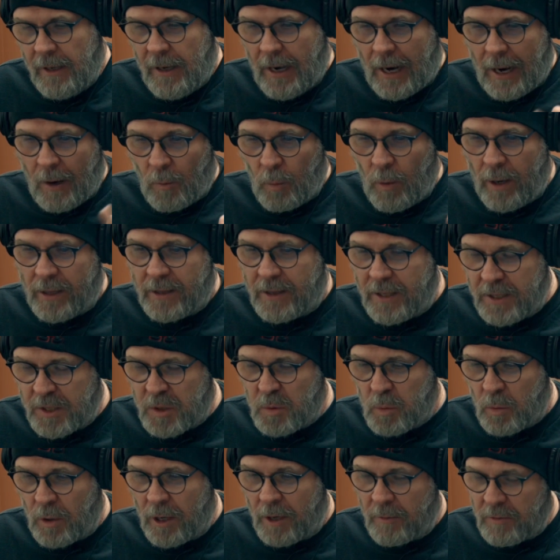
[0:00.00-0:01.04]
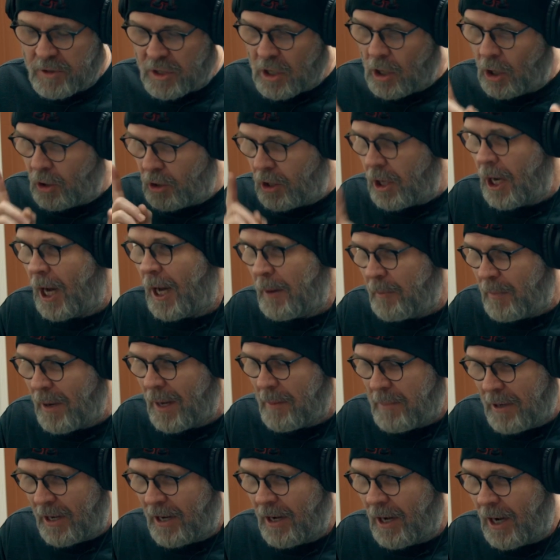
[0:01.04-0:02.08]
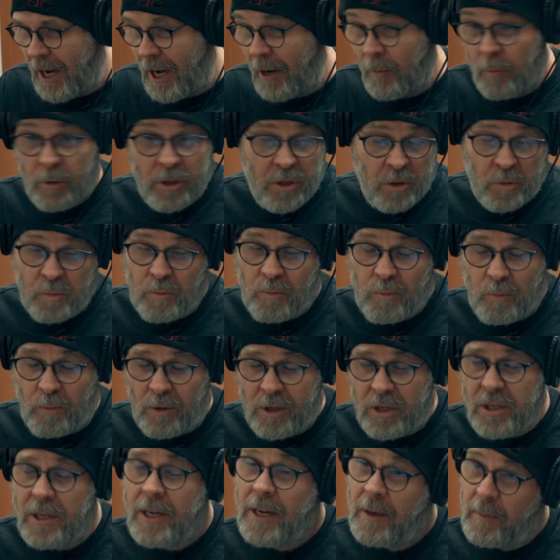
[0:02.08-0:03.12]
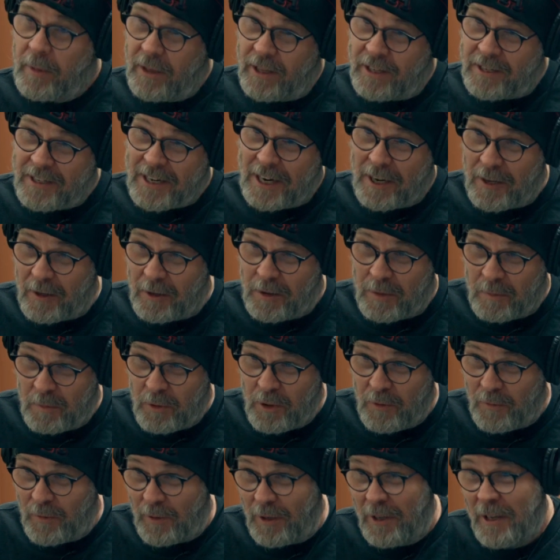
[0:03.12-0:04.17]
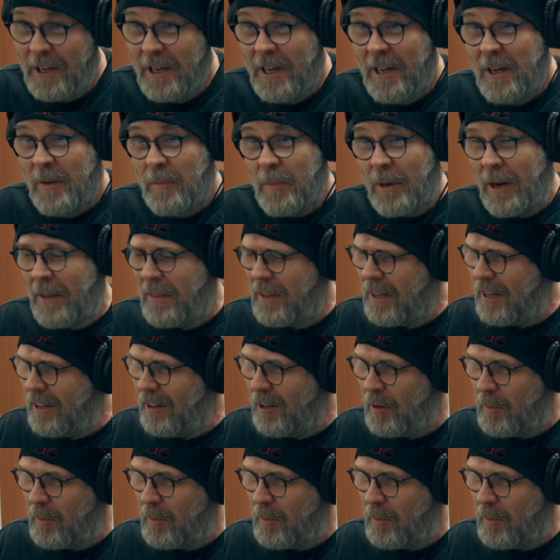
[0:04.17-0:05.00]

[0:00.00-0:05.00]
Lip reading: I read this one. It was called Gone Baby Gone, which is originally going to be the title of the movie. But I think either